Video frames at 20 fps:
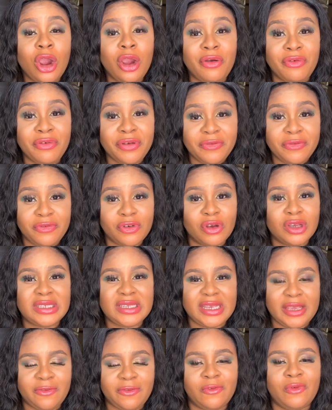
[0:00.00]

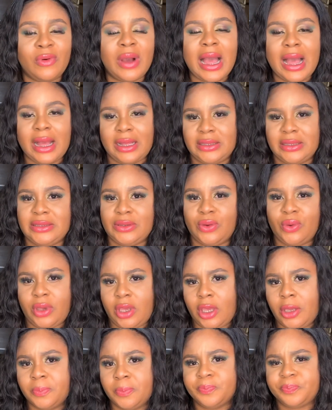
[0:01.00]
grievous evil acts.
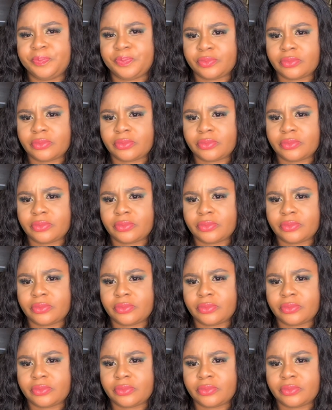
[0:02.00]
Okay,